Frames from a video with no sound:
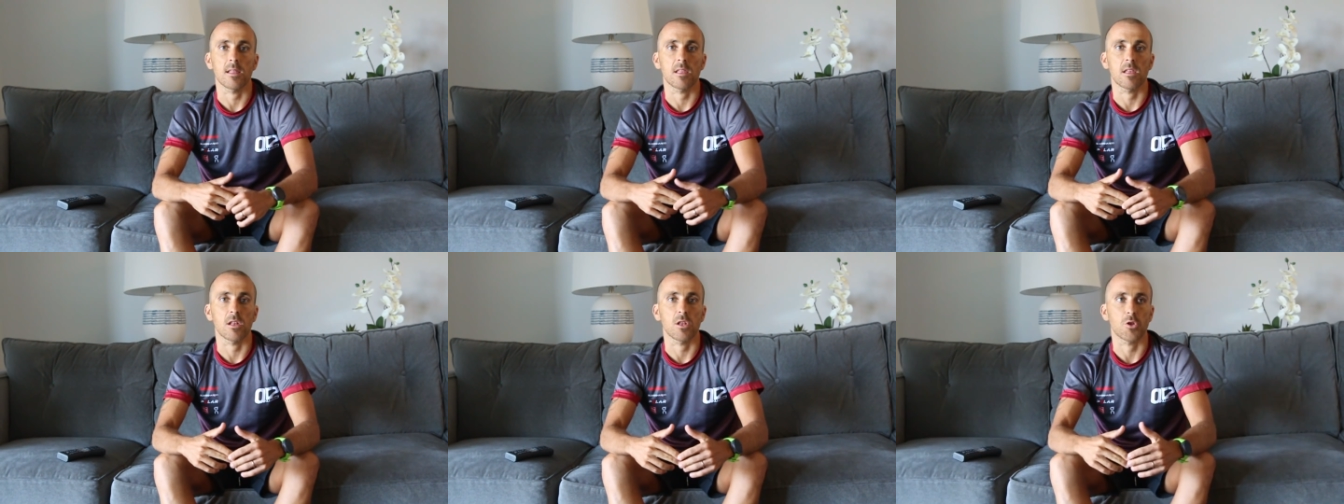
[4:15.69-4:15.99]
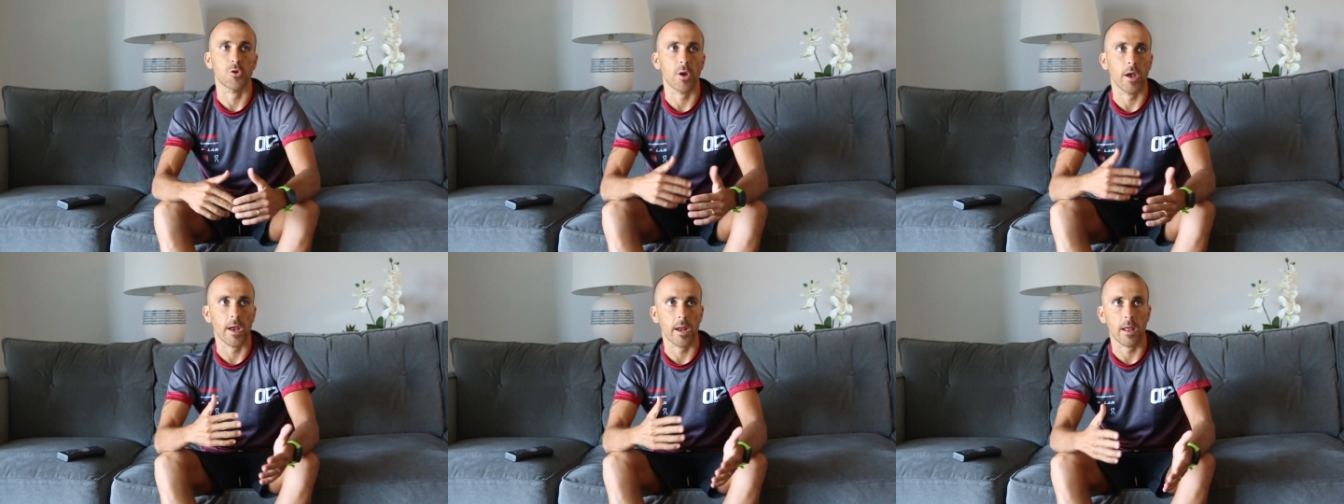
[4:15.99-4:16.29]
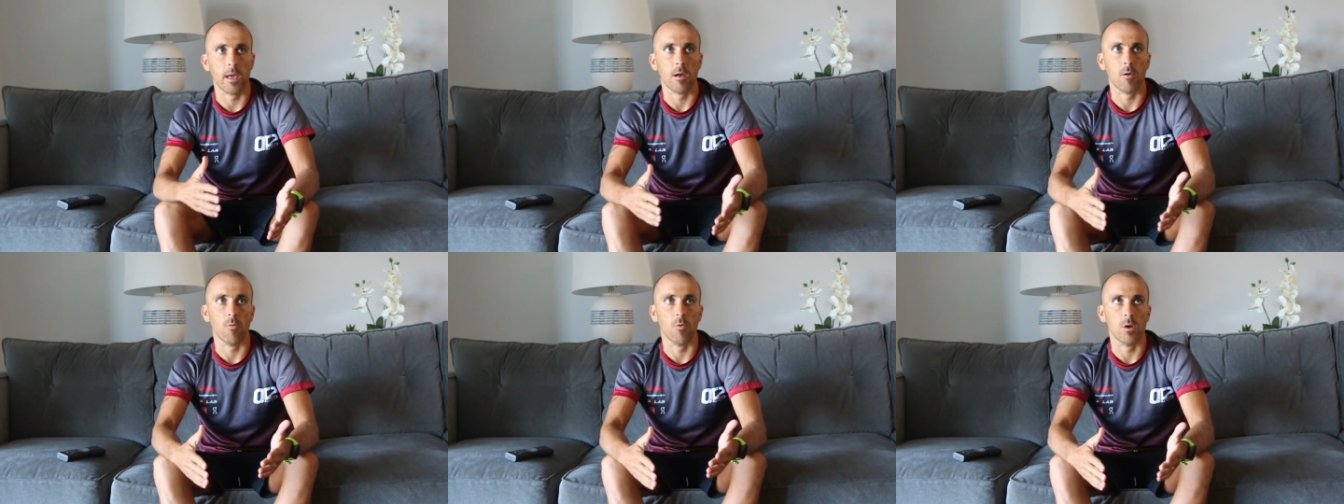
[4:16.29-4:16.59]
the
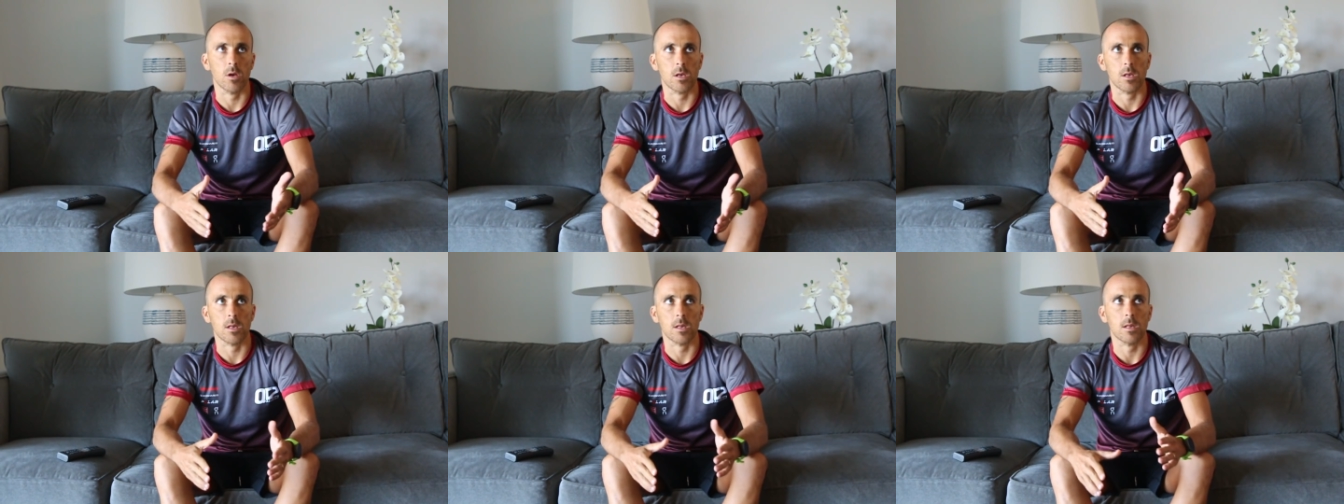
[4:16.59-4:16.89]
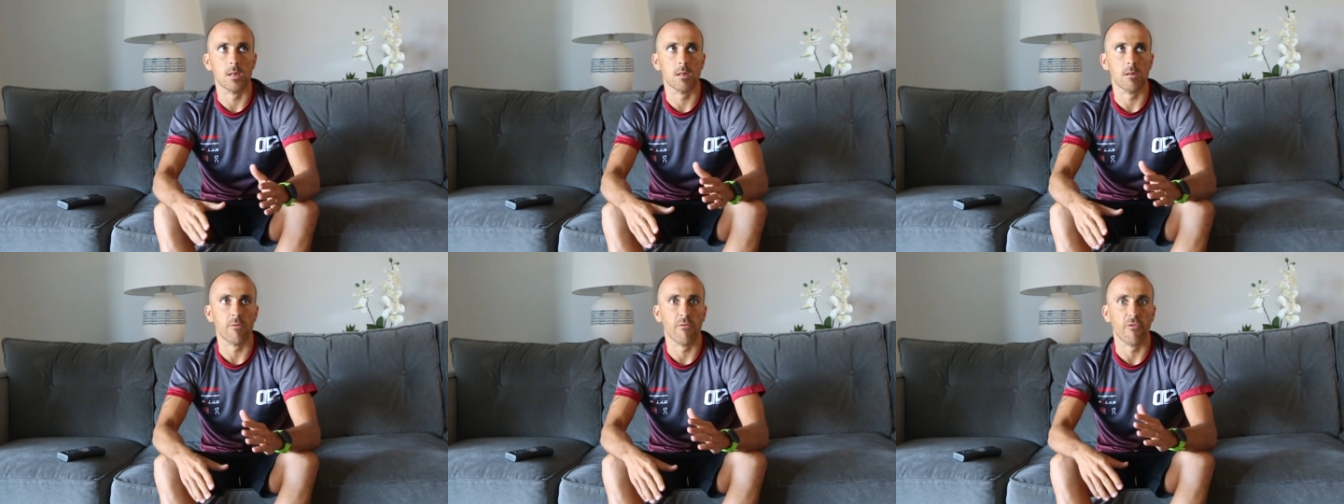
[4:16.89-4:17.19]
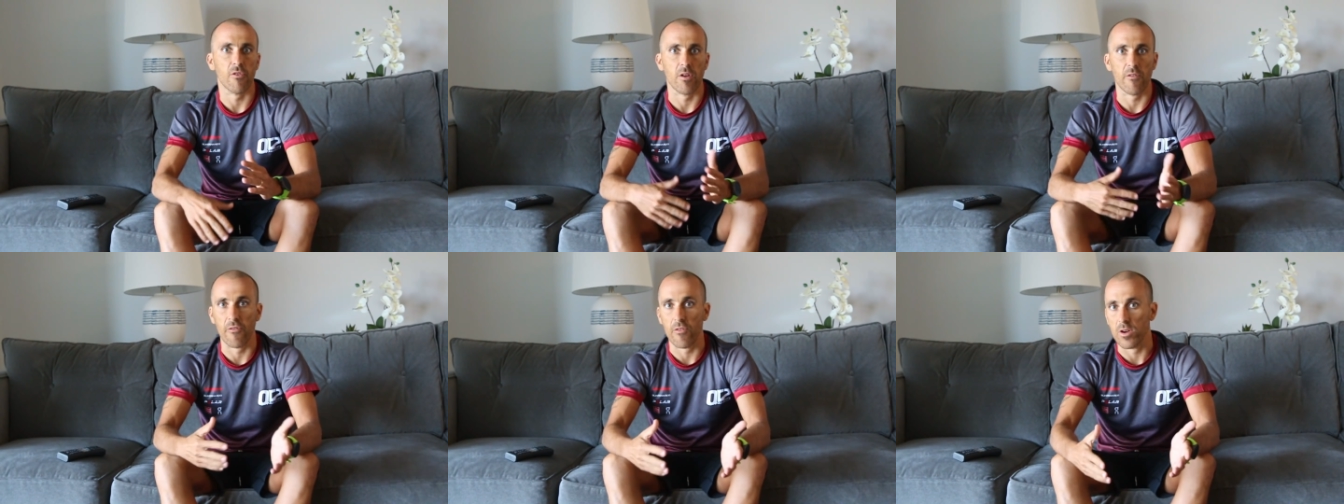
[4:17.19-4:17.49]
training was,
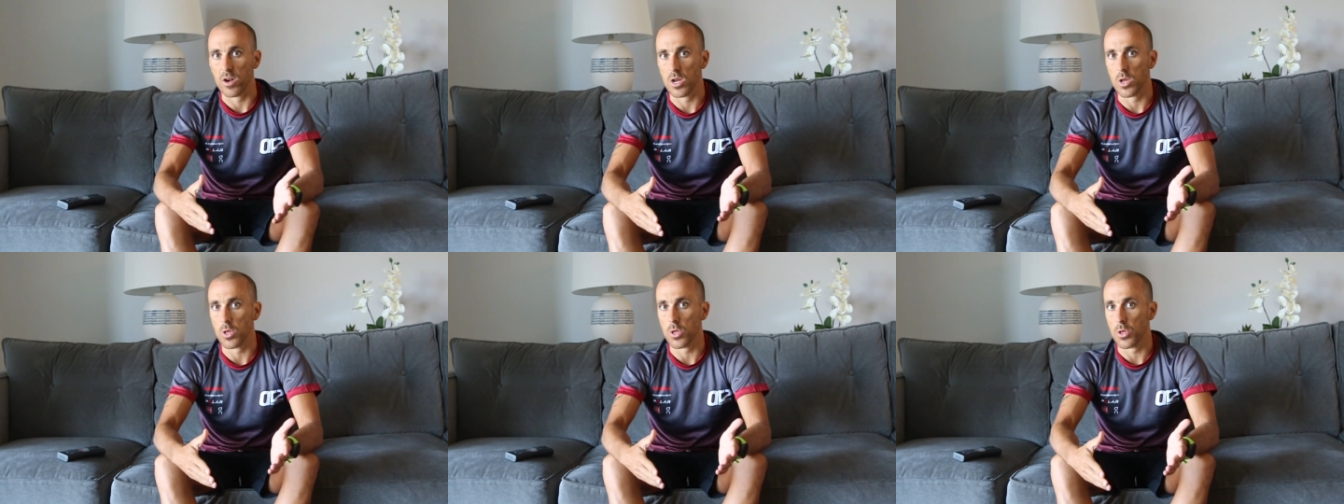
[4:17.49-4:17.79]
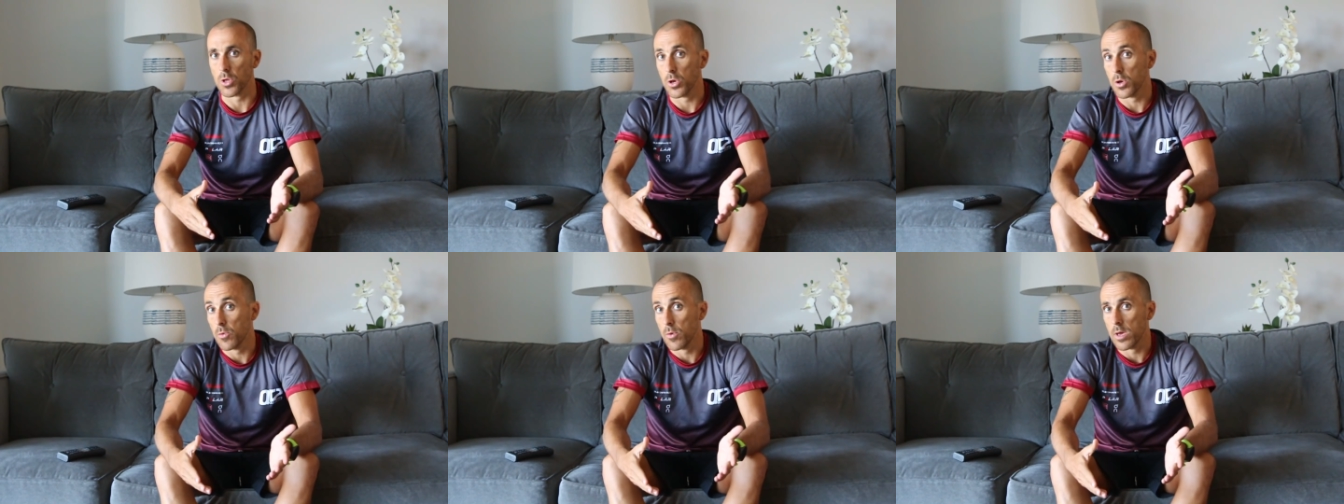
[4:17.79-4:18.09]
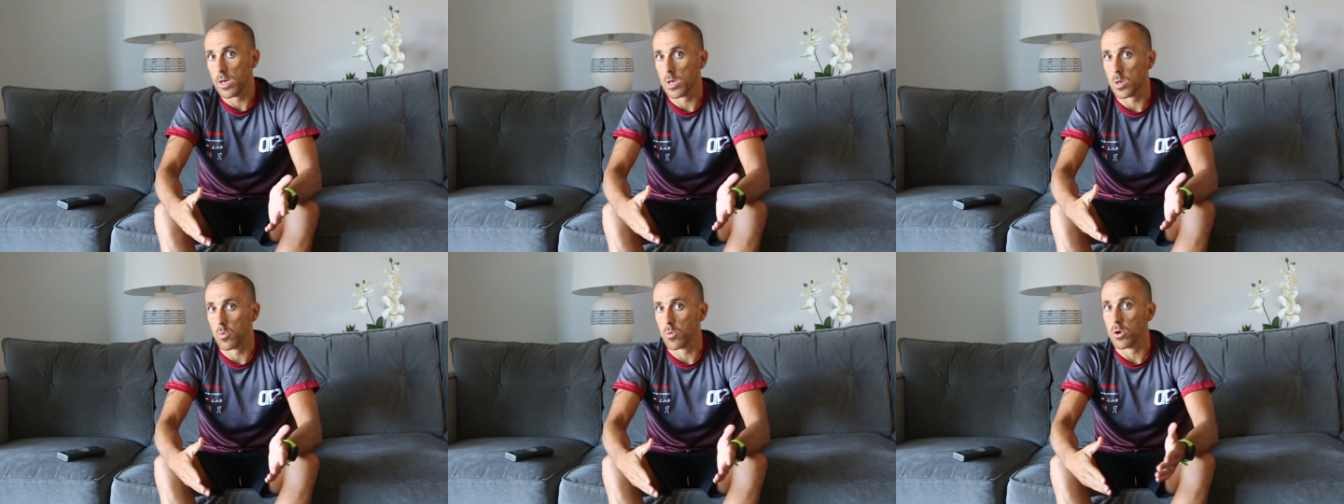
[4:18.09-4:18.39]
for the first 2
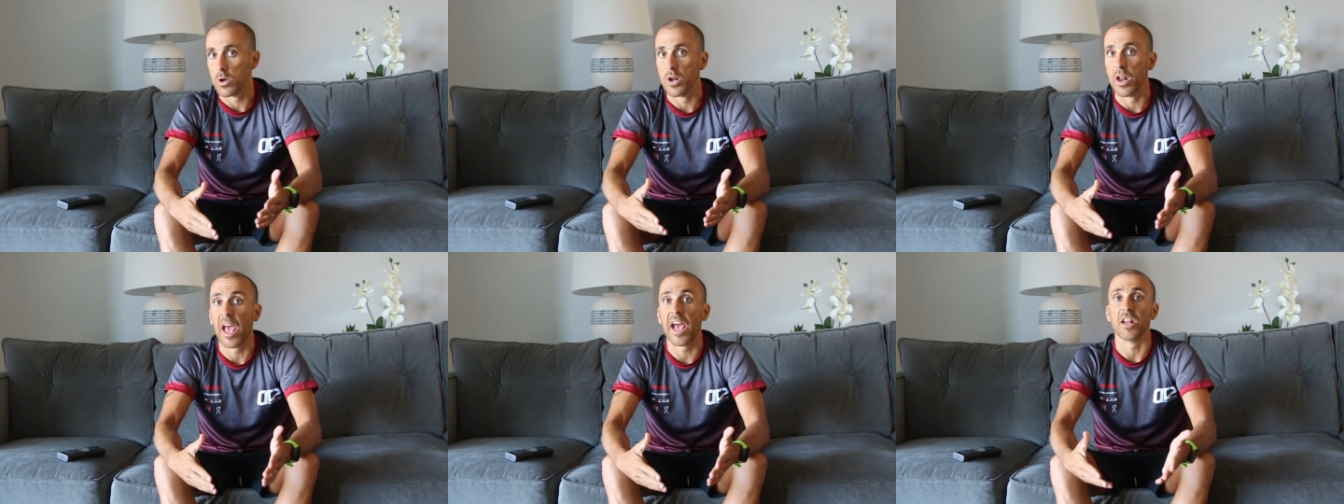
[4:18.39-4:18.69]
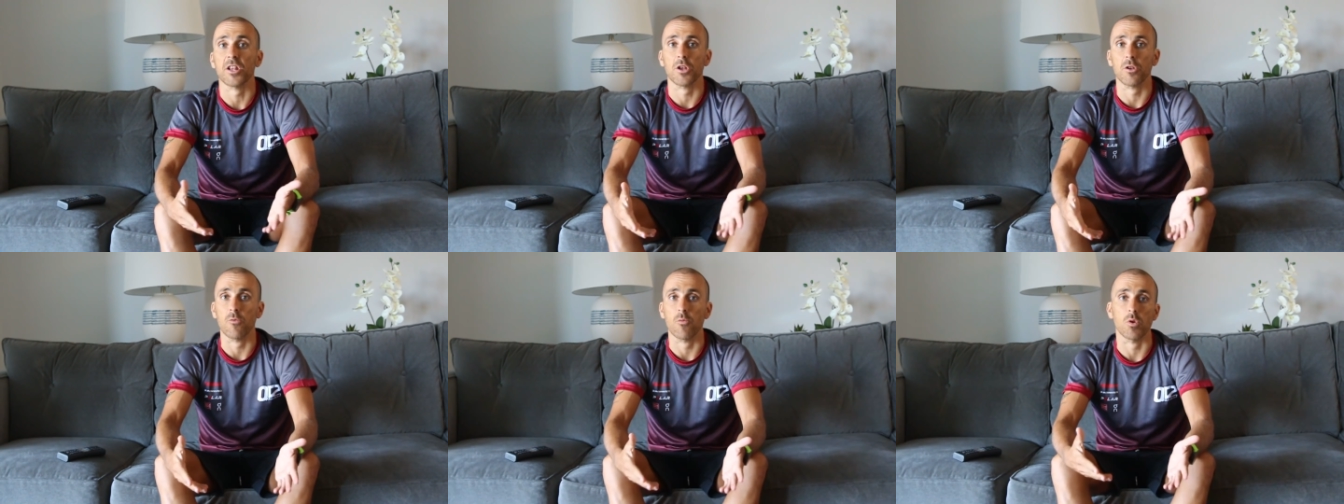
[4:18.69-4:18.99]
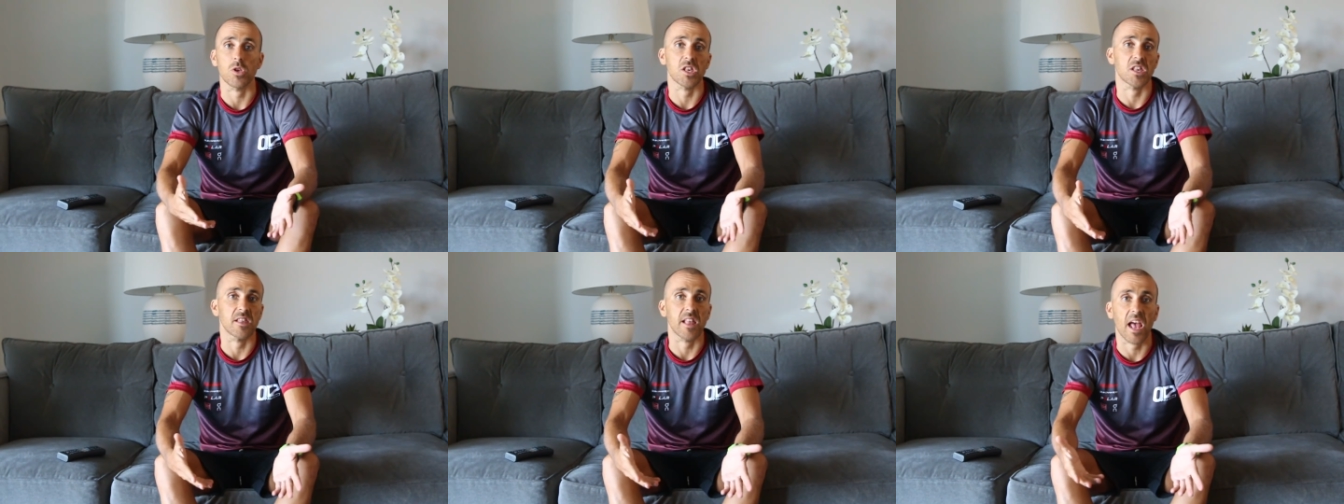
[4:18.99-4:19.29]
weeks,
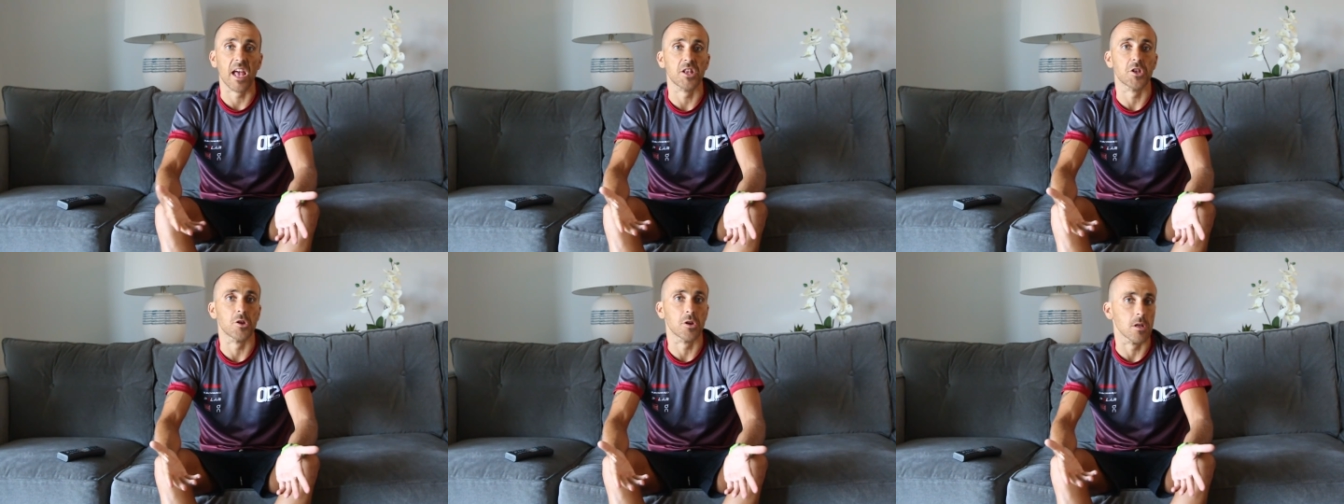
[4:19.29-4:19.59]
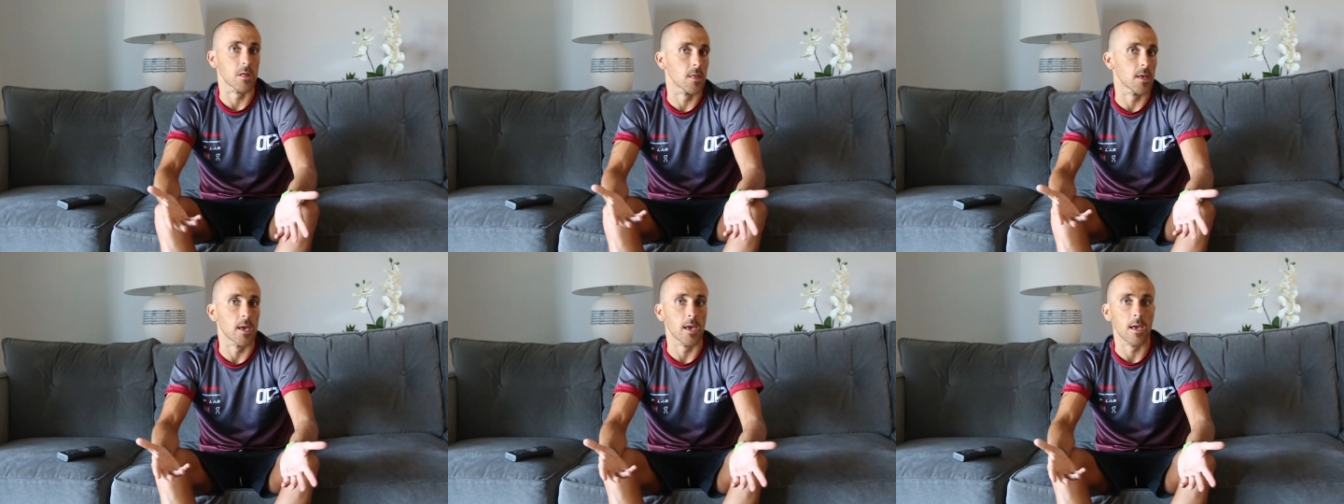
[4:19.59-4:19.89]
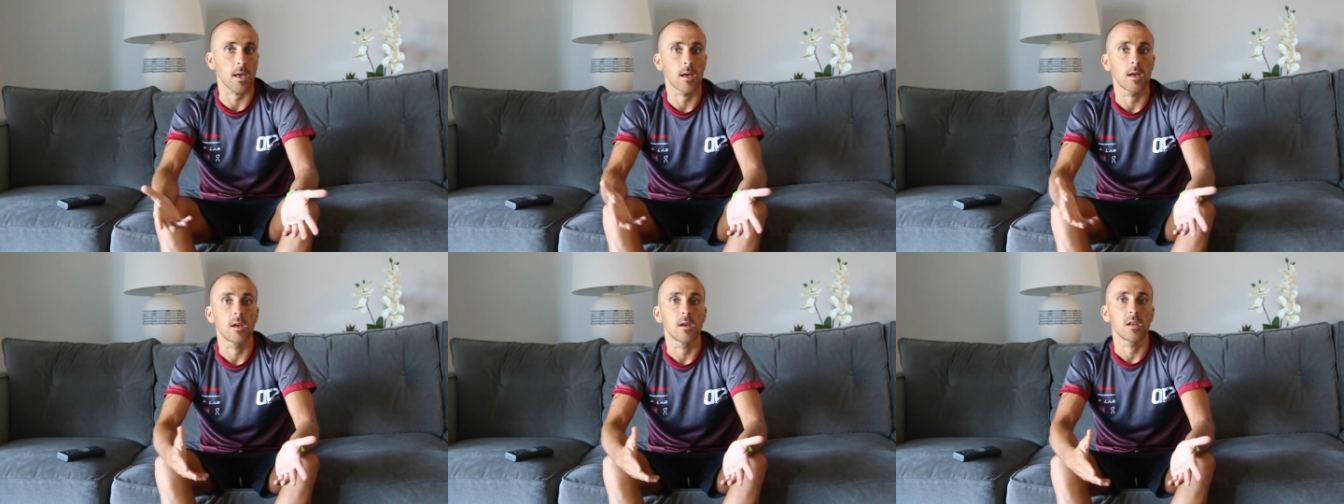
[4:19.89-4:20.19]
was
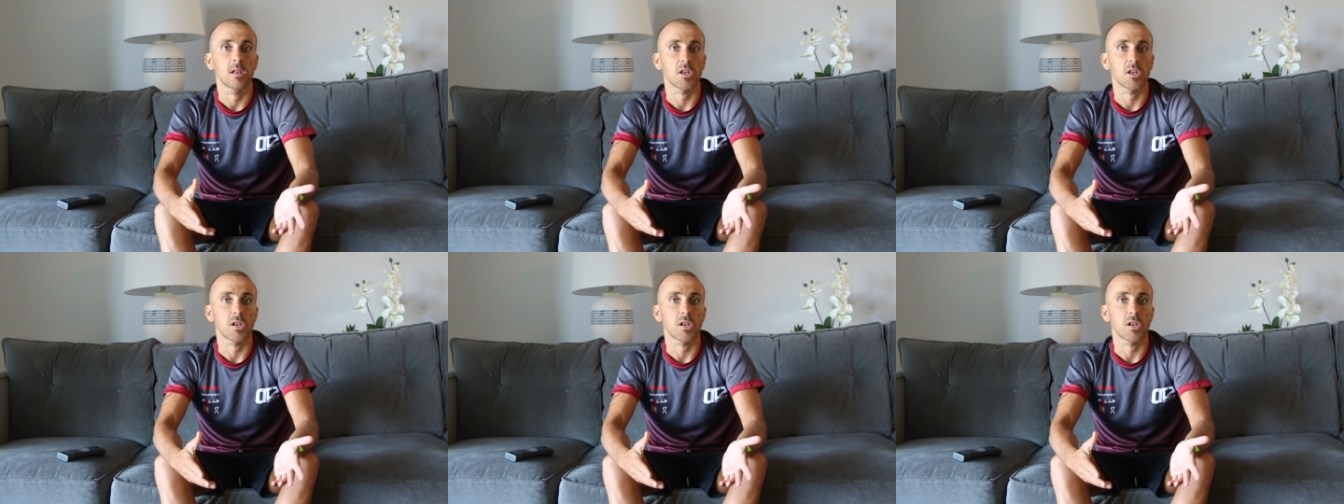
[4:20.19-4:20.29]
naturally